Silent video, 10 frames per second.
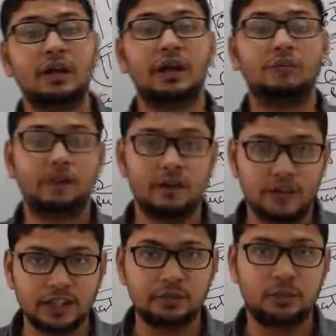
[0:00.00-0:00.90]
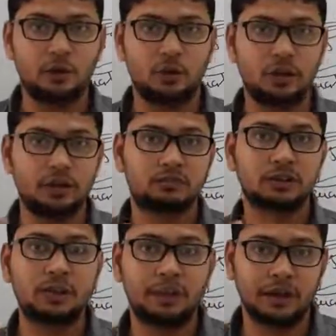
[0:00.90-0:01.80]
have less people who are
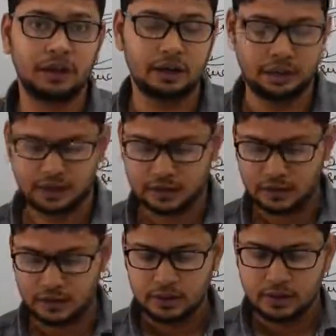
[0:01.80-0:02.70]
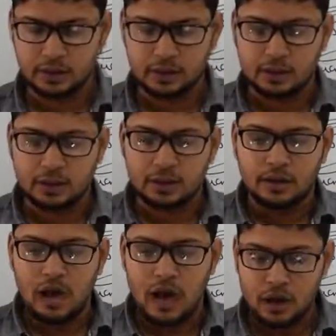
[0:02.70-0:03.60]
dependent.
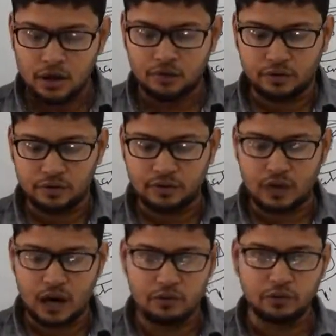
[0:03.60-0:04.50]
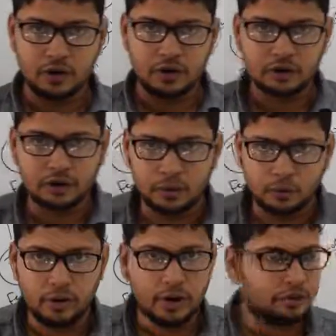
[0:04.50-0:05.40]
However, our
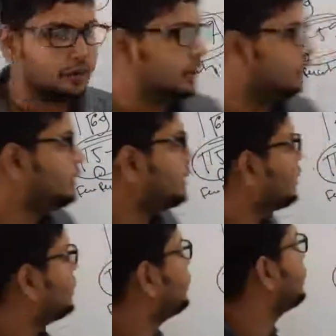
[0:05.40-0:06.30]
demographic dividend